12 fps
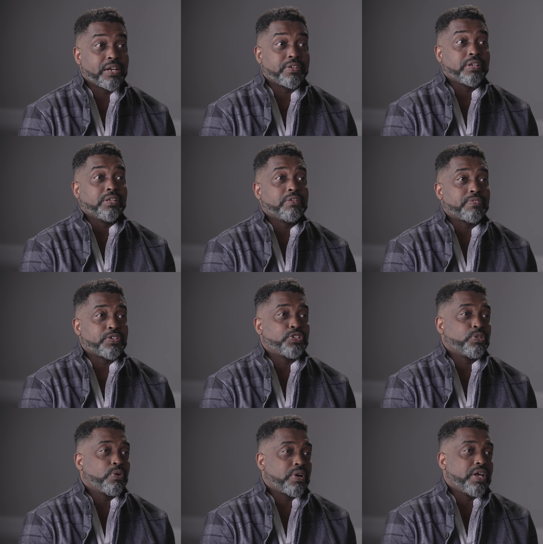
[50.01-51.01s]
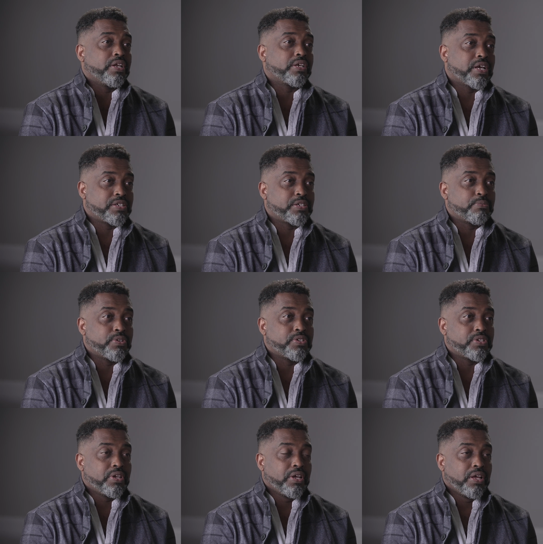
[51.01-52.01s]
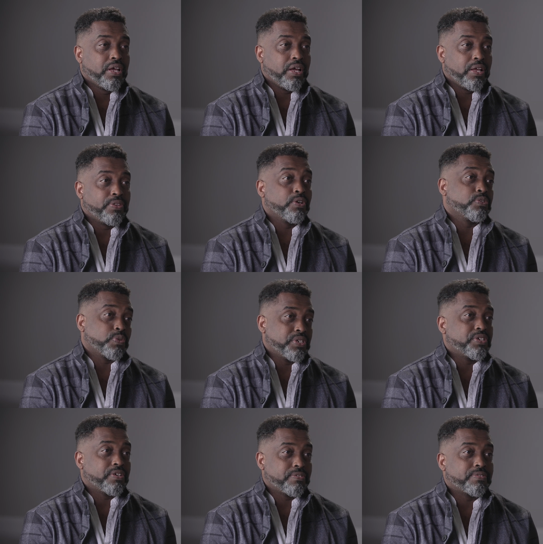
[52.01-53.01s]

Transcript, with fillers: of deliver to our end customers and those we serve.